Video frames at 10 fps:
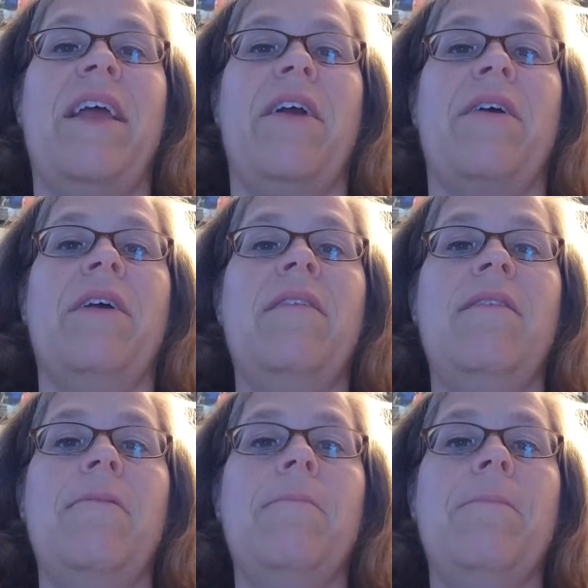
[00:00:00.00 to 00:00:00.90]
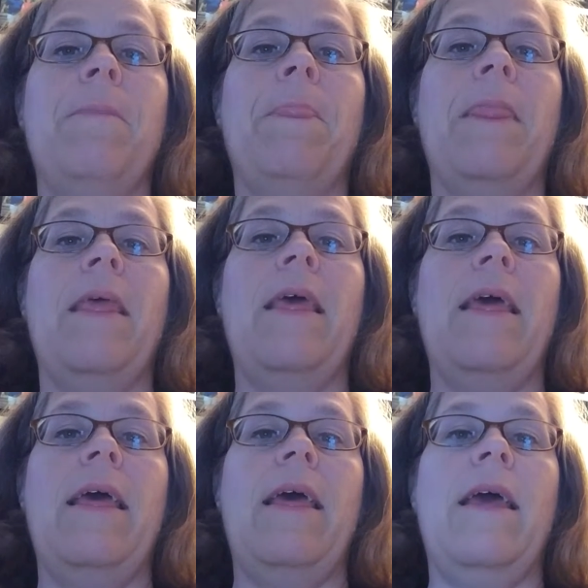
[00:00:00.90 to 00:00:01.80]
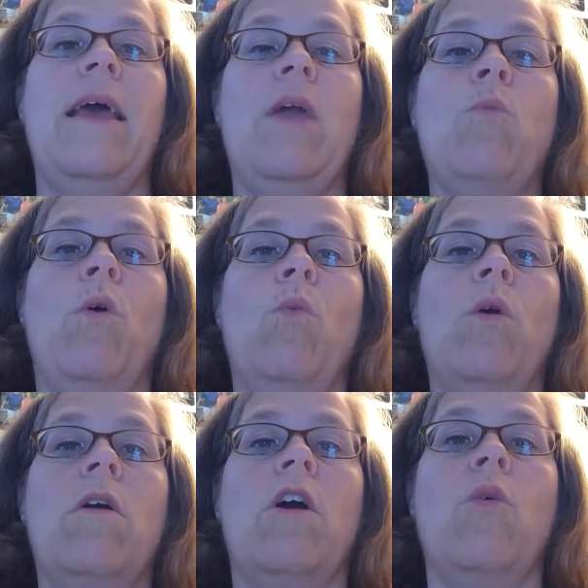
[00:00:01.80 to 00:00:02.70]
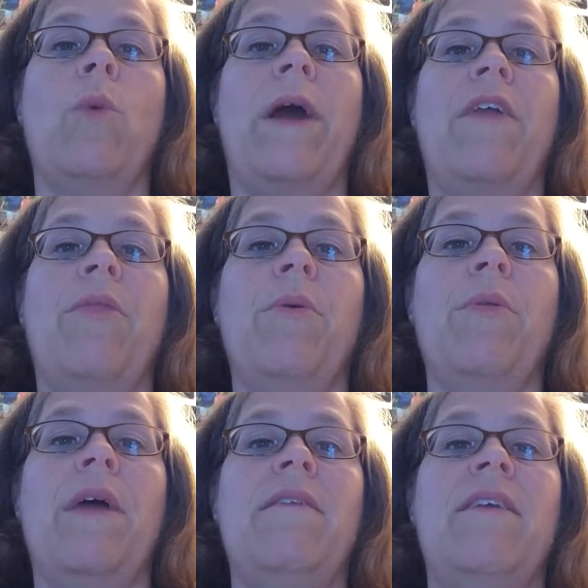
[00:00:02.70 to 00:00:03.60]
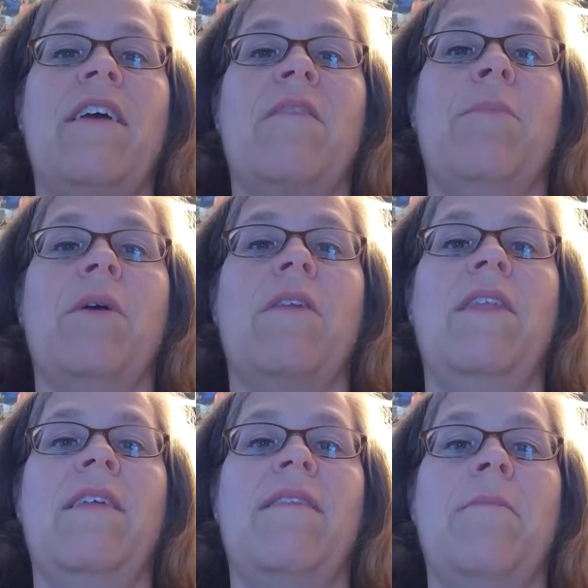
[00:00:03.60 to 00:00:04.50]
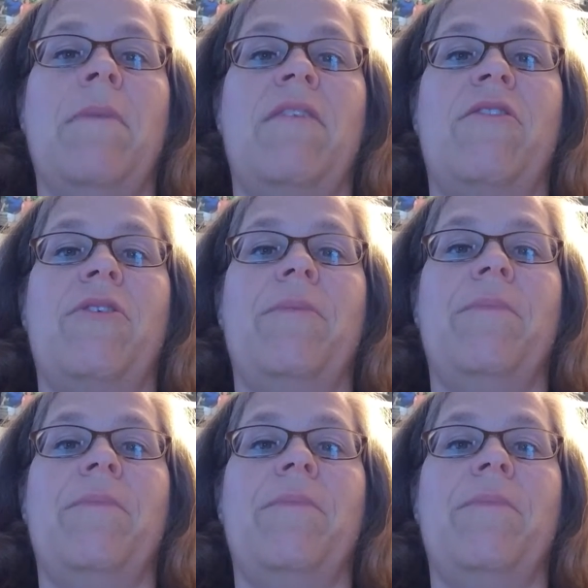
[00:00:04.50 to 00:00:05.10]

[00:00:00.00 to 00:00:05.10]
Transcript: Harris. And we'll work our way through that textbook this semester.